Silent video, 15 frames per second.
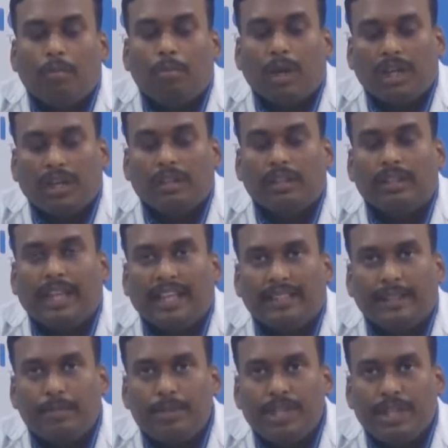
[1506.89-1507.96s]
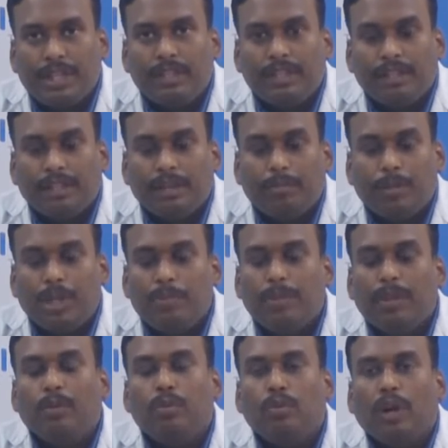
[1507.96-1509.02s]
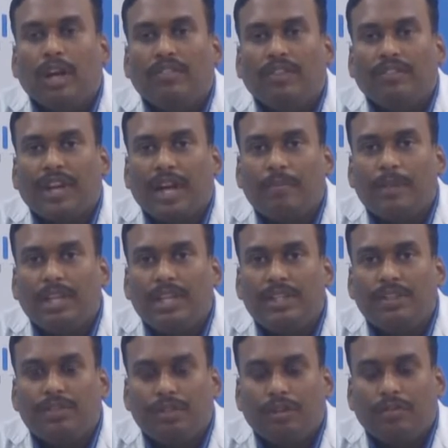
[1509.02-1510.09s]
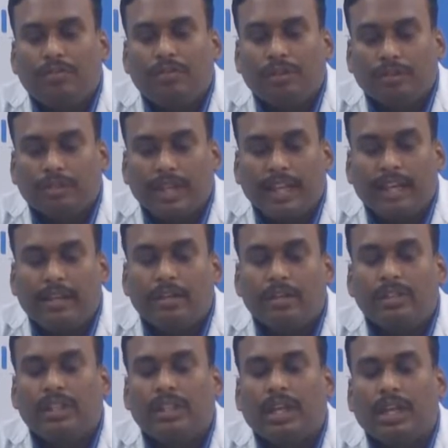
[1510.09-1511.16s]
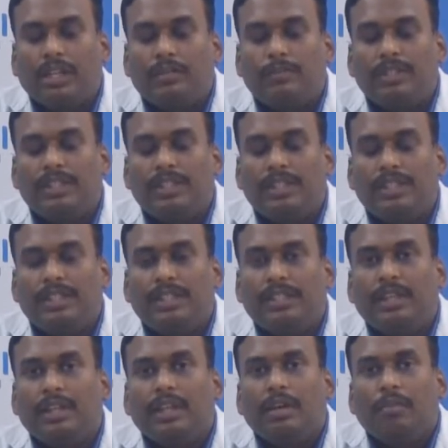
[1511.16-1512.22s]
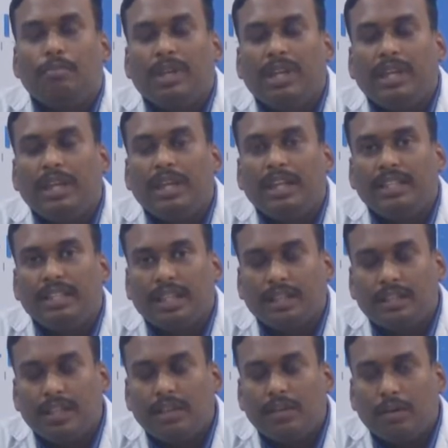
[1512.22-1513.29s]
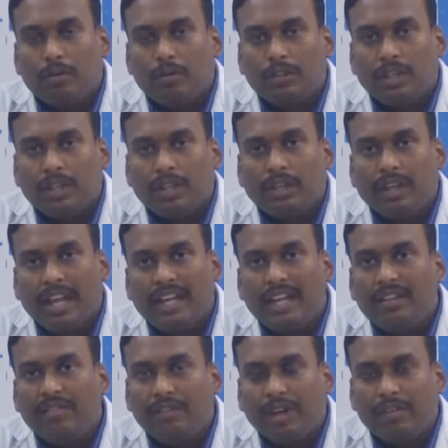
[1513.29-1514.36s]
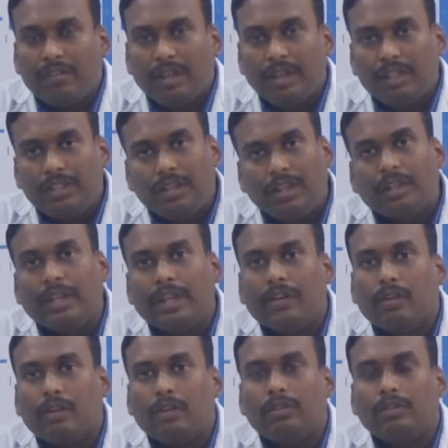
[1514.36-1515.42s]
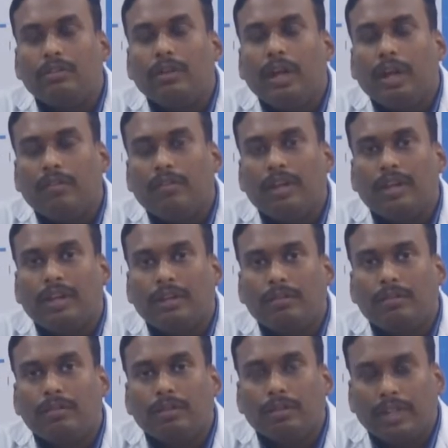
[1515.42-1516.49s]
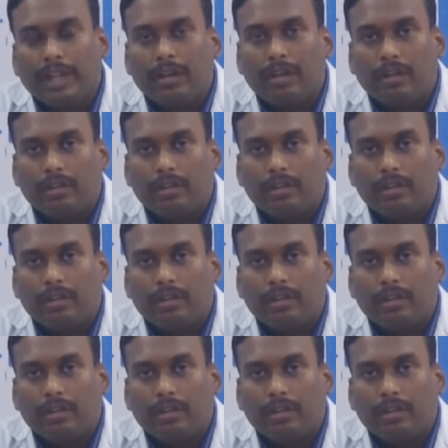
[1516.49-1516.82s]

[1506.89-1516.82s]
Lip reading: But the exception is the people who have a family history of early onset Alzheimer's disease, meeting a genetic counselor and if advised can also undergo a